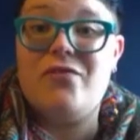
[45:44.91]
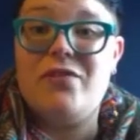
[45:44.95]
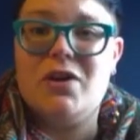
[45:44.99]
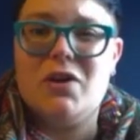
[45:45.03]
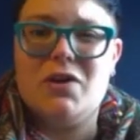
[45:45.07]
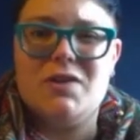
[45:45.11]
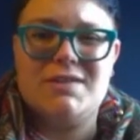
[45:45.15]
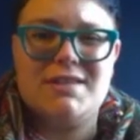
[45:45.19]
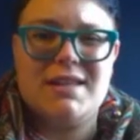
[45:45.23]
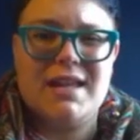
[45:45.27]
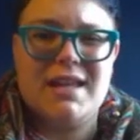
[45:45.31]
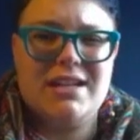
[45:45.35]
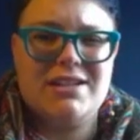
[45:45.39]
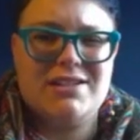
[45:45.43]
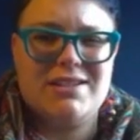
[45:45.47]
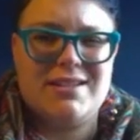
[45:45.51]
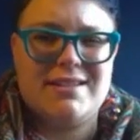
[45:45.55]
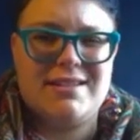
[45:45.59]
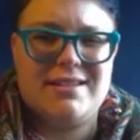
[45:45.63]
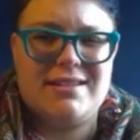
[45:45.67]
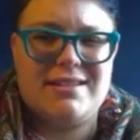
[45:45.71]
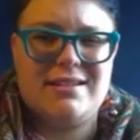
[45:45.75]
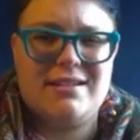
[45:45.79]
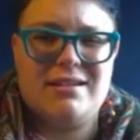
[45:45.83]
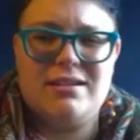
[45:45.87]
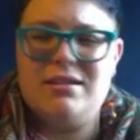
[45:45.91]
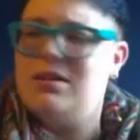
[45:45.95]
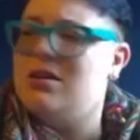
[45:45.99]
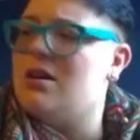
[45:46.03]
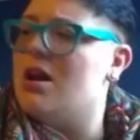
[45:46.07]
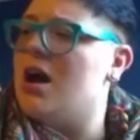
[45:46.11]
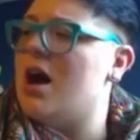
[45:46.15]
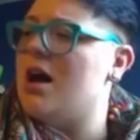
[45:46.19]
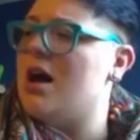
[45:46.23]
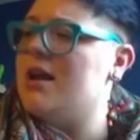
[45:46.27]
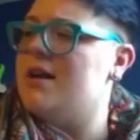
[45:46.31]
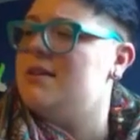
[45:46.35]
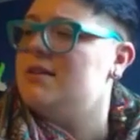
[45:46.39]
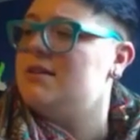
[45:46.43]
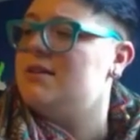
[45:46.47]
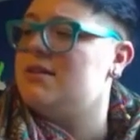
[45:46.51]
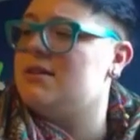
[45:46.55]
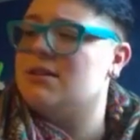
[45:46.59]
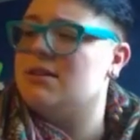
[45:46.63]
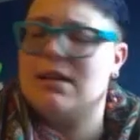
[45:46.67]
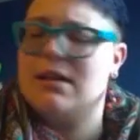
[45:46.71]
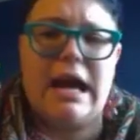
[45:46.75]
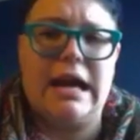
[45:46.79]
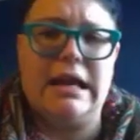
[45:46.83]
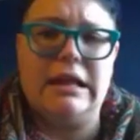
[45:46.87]
feels like, just not as
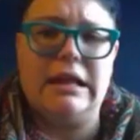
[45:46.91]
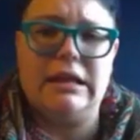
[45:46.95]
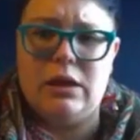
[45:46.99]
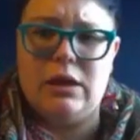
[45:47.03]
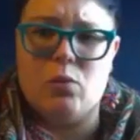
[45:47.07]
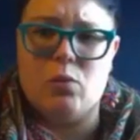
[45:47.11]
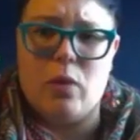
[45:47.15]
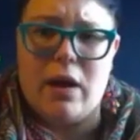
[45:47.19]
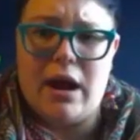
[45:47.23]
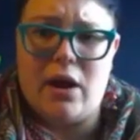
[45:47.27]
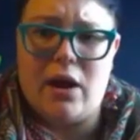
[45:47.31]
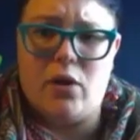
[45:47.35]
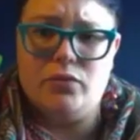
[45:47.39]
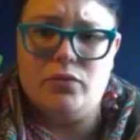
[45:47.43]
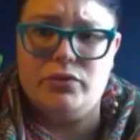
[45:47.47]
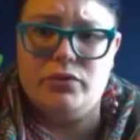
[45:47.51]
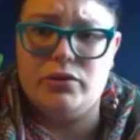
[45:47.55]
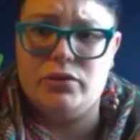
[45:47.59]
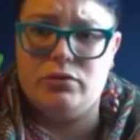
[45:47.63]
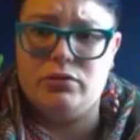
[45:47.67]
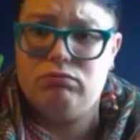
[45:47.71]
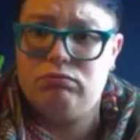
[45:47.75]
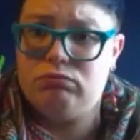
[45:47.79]
tightly wound.